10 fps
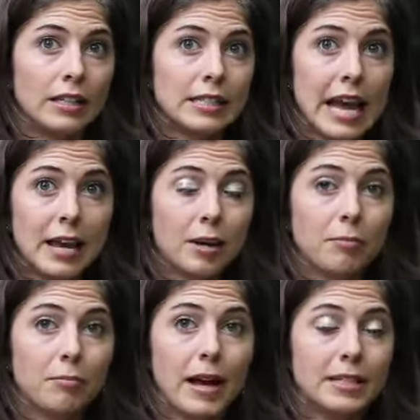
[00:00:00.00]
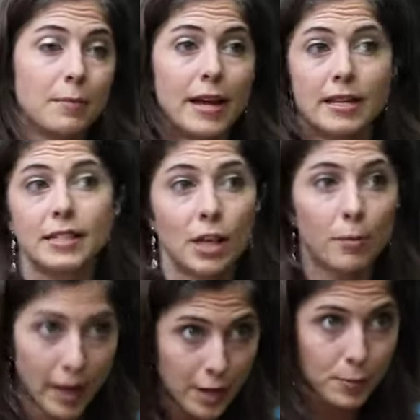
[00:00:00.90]
Take my dependency on
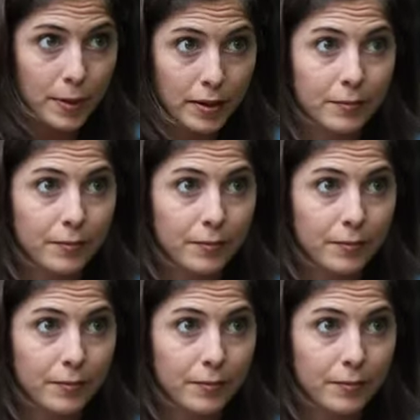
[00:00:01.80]
my husband.